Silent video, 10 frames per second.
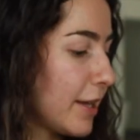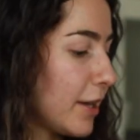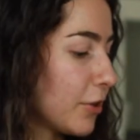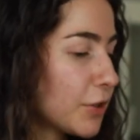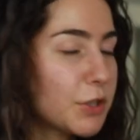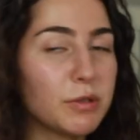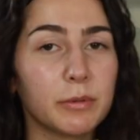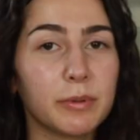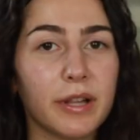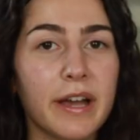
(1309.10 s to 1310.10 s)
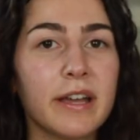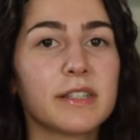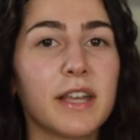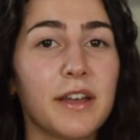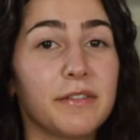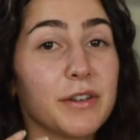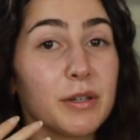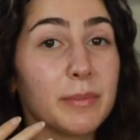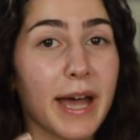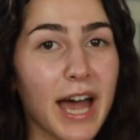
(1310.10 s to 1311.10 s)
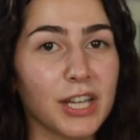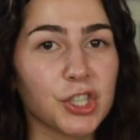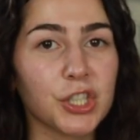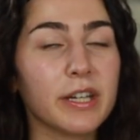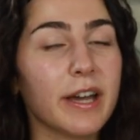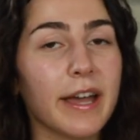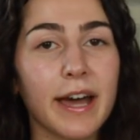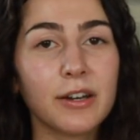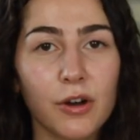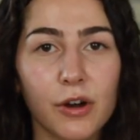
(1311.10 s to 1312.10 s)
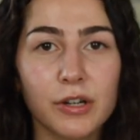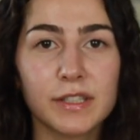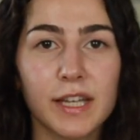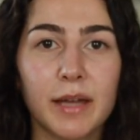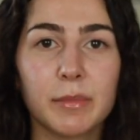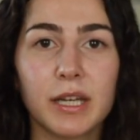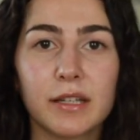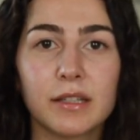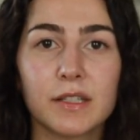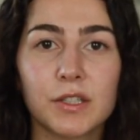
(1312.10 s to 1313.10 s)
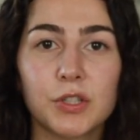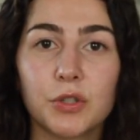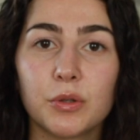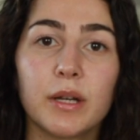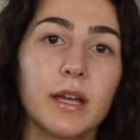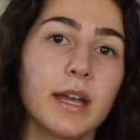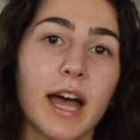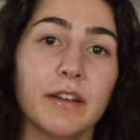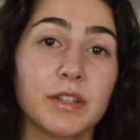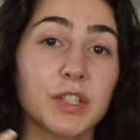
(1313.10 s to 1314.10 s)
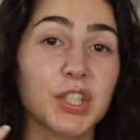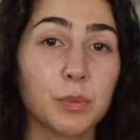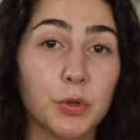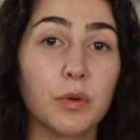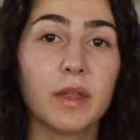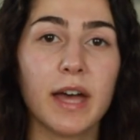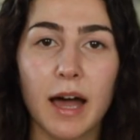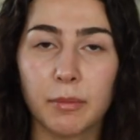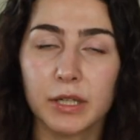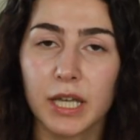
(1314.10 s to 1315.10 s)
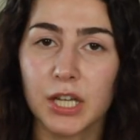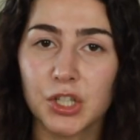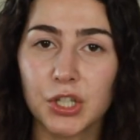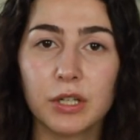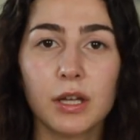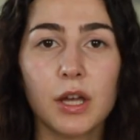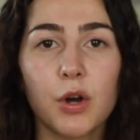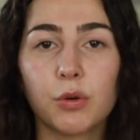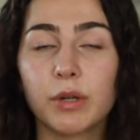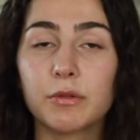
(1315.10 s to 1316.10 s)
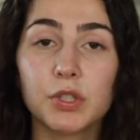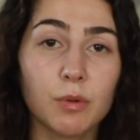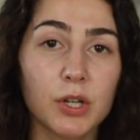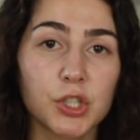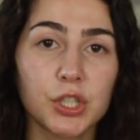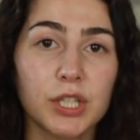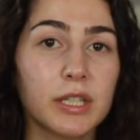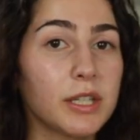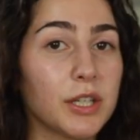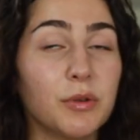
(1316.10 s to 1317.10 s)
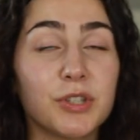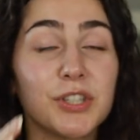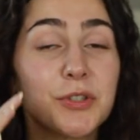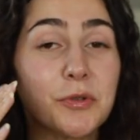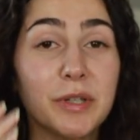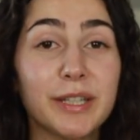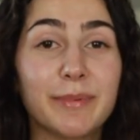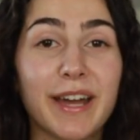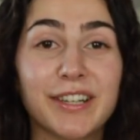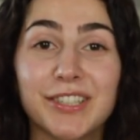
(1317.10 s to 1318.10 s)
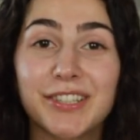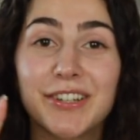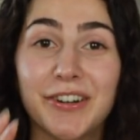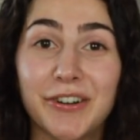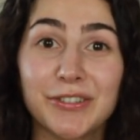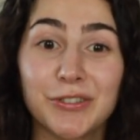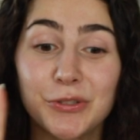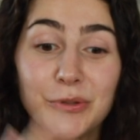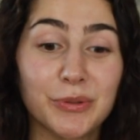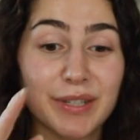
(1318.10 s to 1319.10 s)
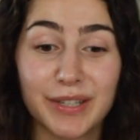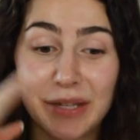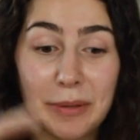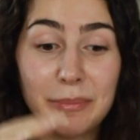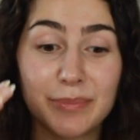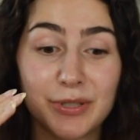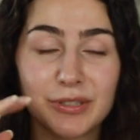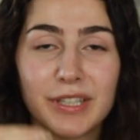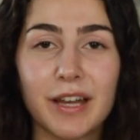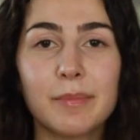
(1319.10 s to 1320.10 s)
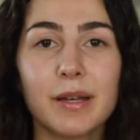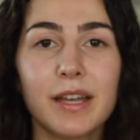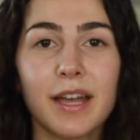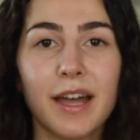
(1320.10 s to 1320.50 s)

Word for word: It also applies very patchy. I had a hard time getting this to have a smooth application when I was swatching it, it was just really patchy, hard to build up.